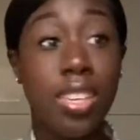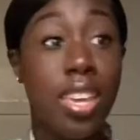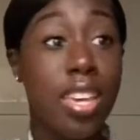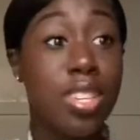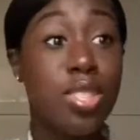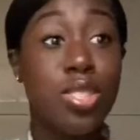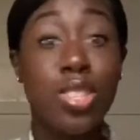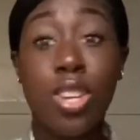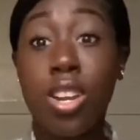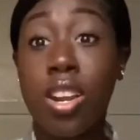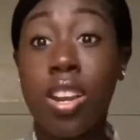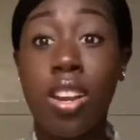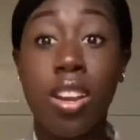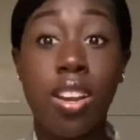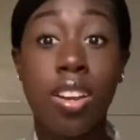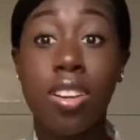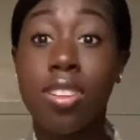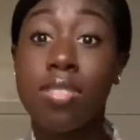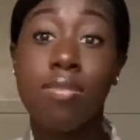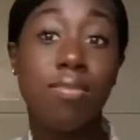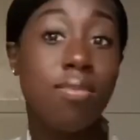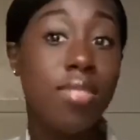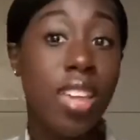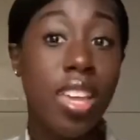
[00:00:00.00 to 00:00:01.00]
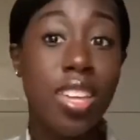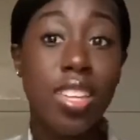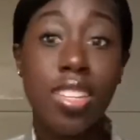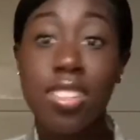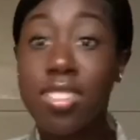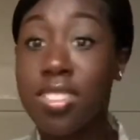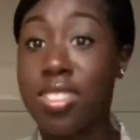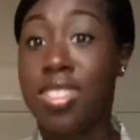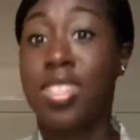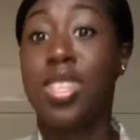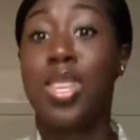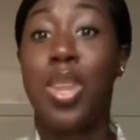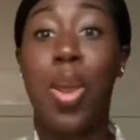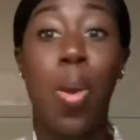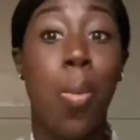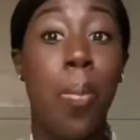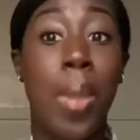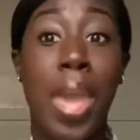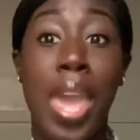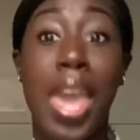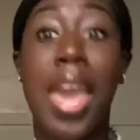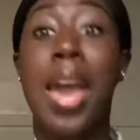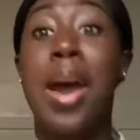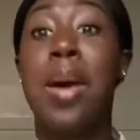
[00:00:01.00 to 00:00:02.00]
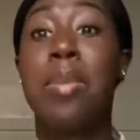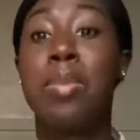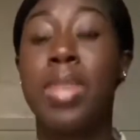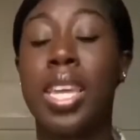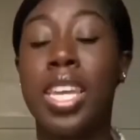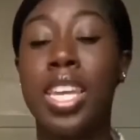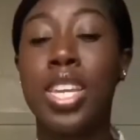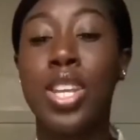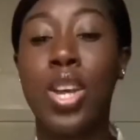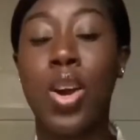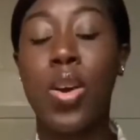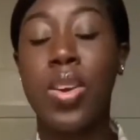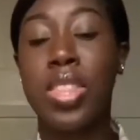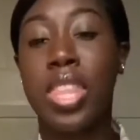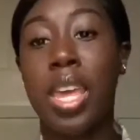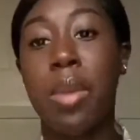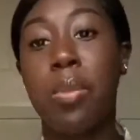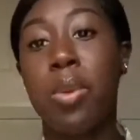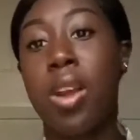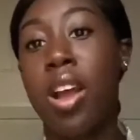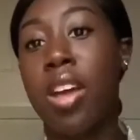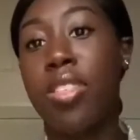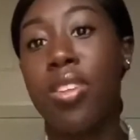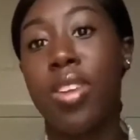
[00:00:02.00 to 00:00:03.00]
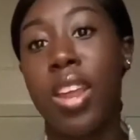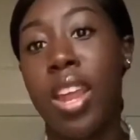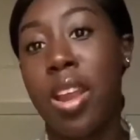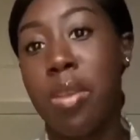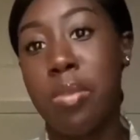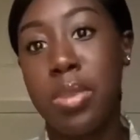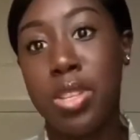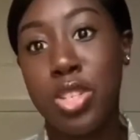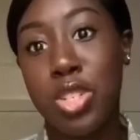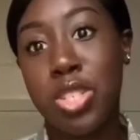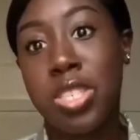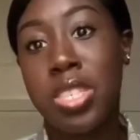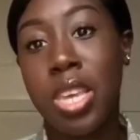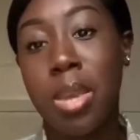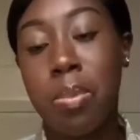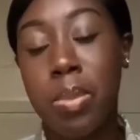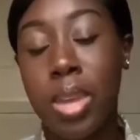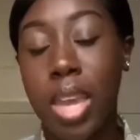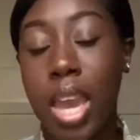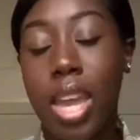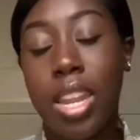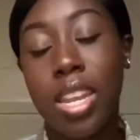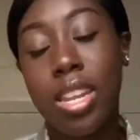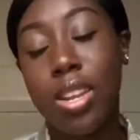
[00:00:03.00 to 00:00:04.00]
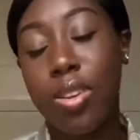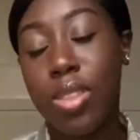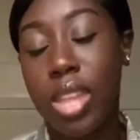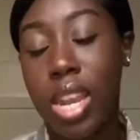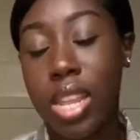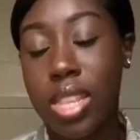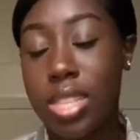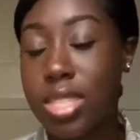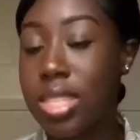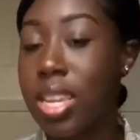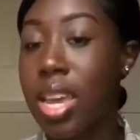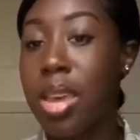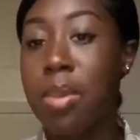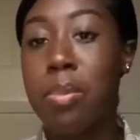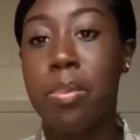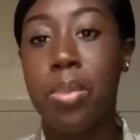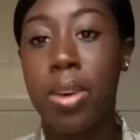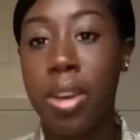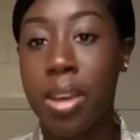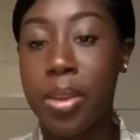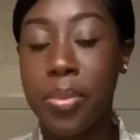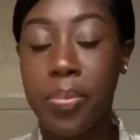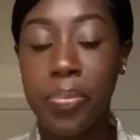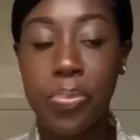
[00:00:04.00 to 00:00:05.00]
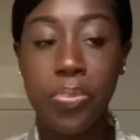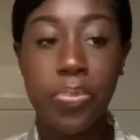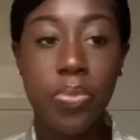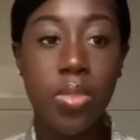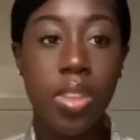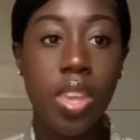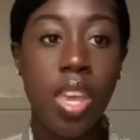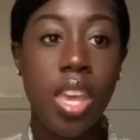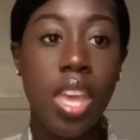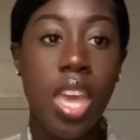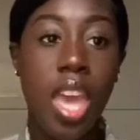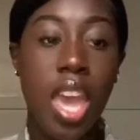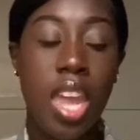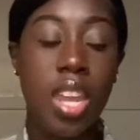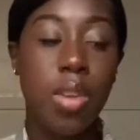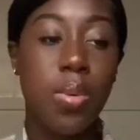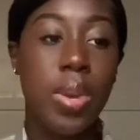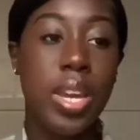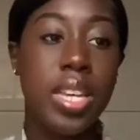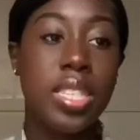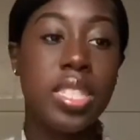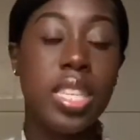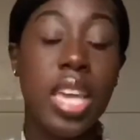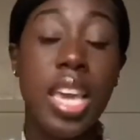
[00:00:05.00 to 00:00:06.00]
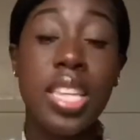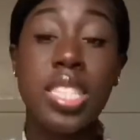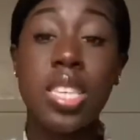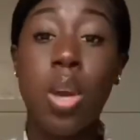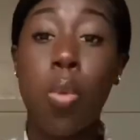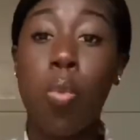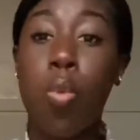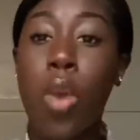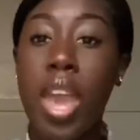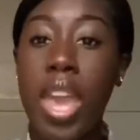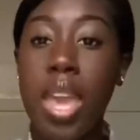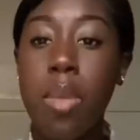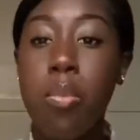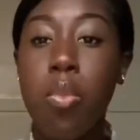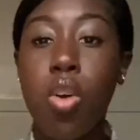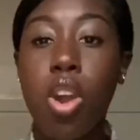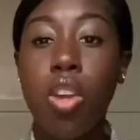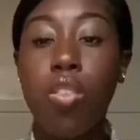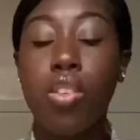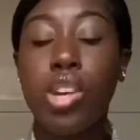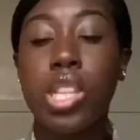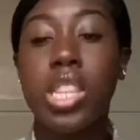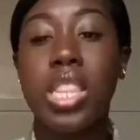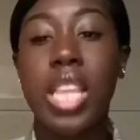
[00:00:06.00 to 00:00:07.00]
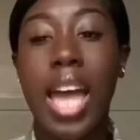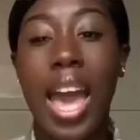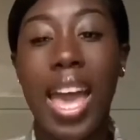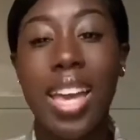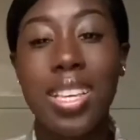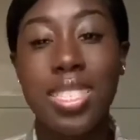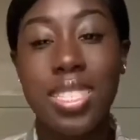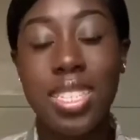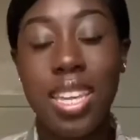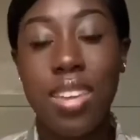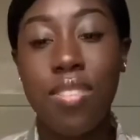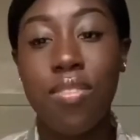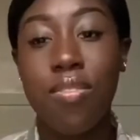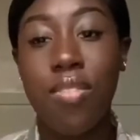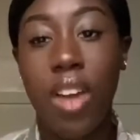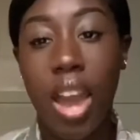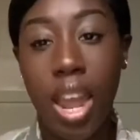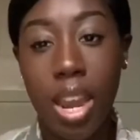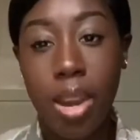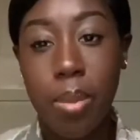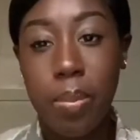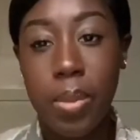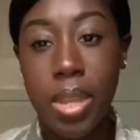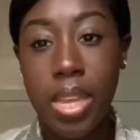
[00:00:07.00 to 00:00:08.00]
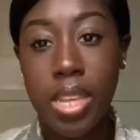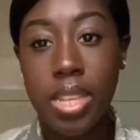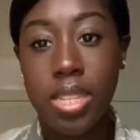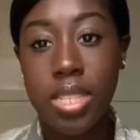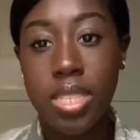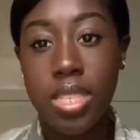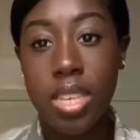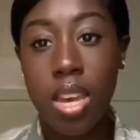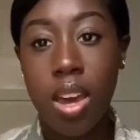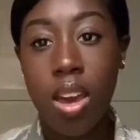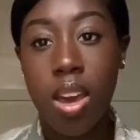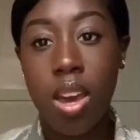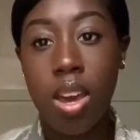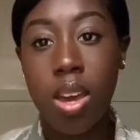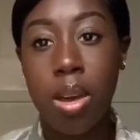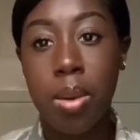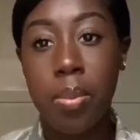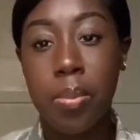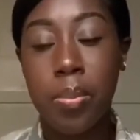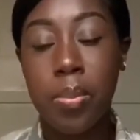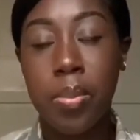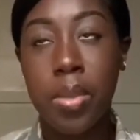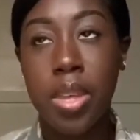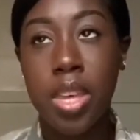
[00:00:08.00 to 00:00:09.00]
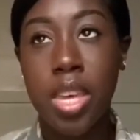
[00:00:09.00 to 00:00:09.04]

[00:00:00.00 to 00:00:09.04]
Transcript: yes, sir. Like no ma'am, like, you know, and they were other airmen just like me. I didn't know that at the time. But, anyways, it's a way more relaxed environment. Um,